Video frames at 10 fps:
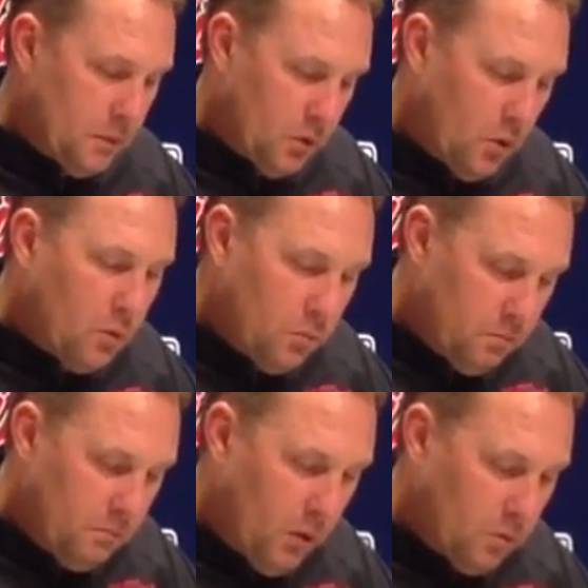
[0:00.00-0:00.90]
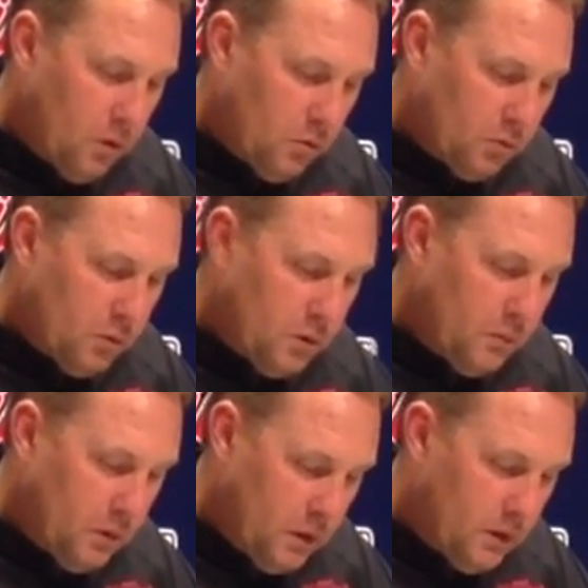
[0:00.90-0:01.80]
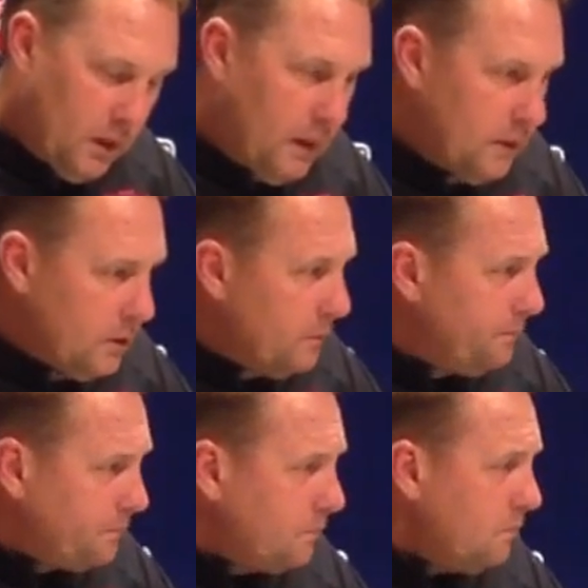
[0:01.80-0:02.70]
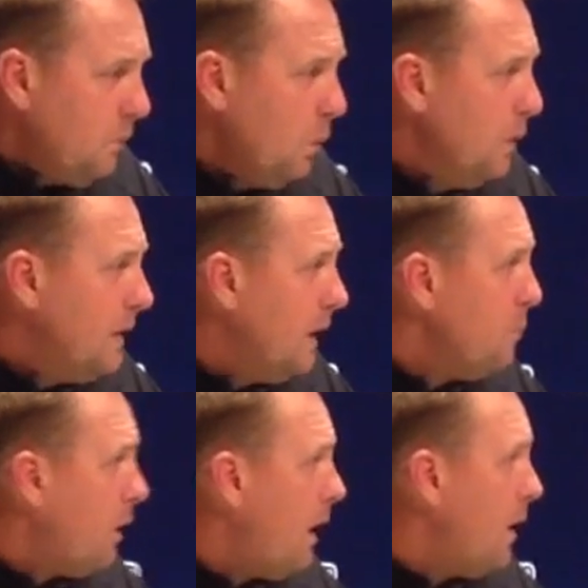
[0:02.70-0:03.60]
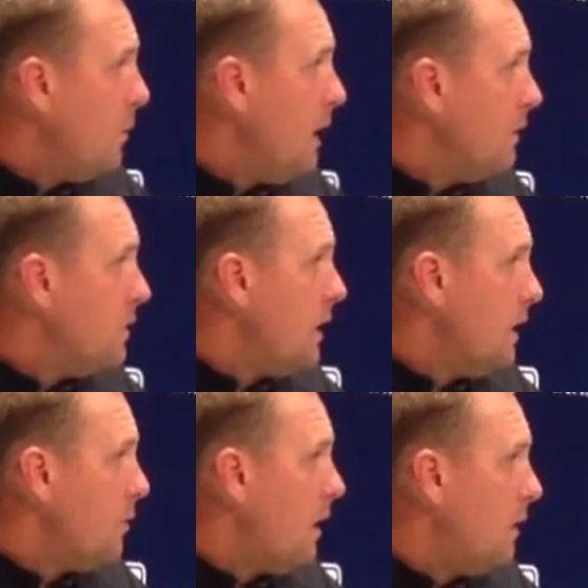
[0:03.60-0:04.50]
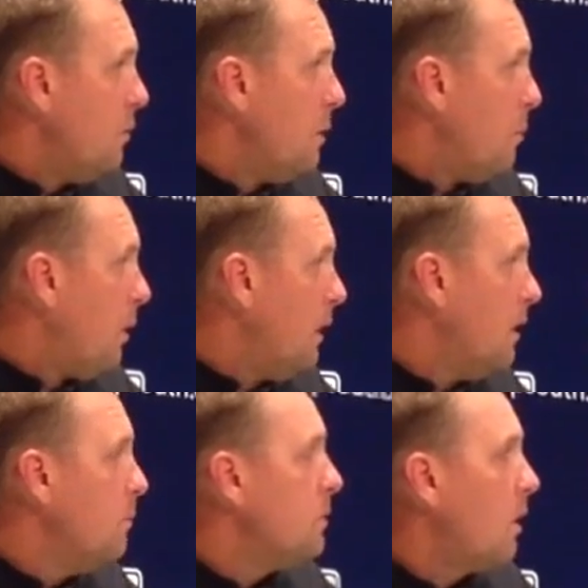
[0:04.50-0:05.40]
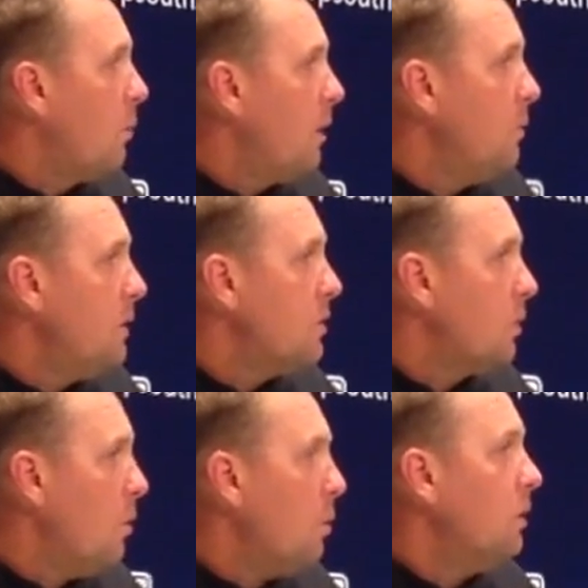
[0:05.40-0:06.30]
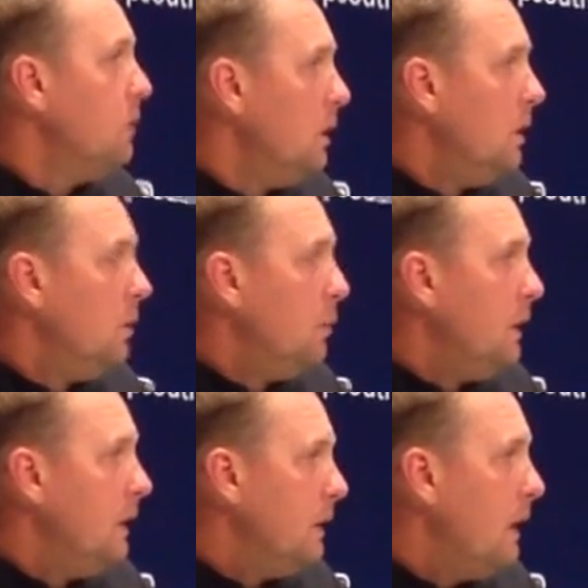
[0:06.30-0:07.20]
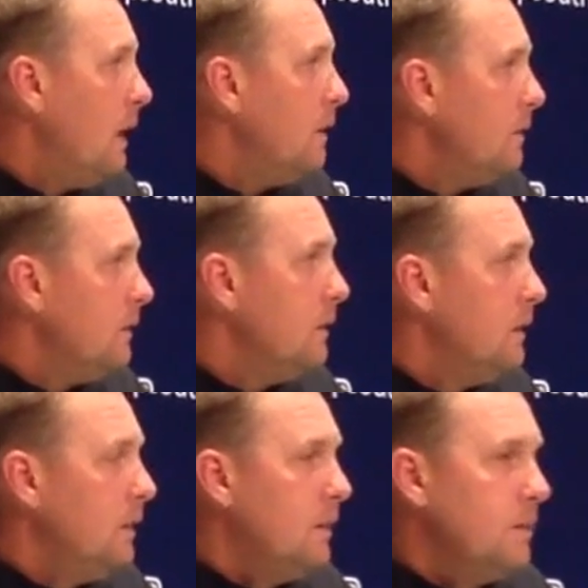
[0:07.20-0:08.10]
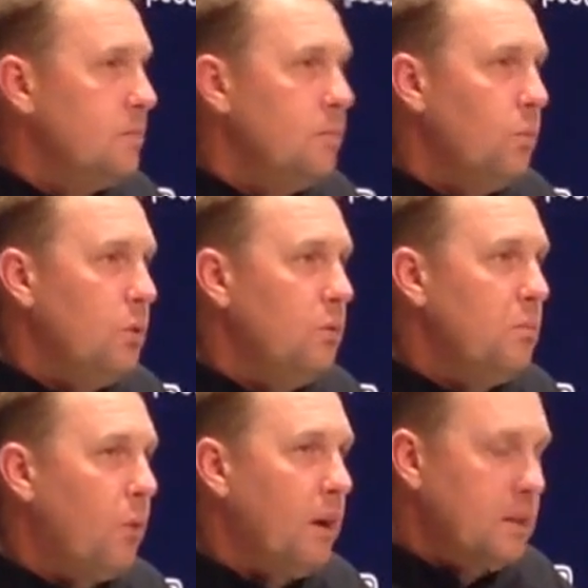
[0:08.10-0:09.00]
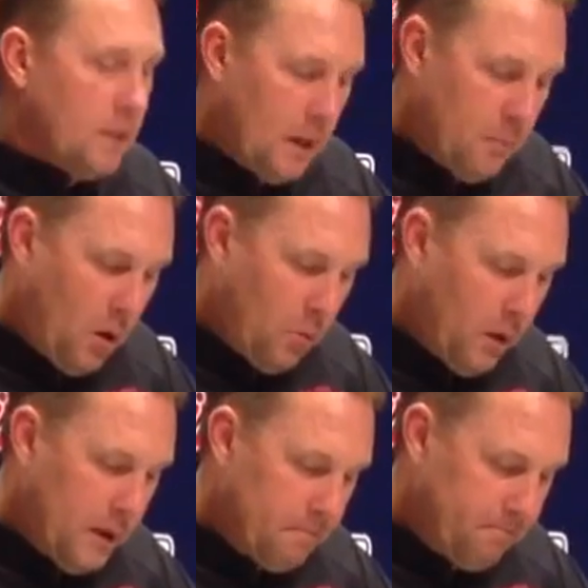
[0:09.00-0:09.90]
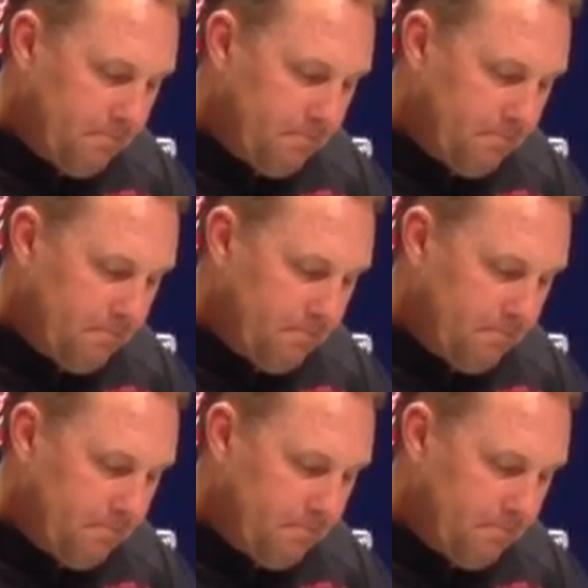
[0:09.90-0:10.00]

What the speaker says: So those were some good things. We take pride. We have a saying around here: when a break comes our way, we score. We did that when breaks came our way.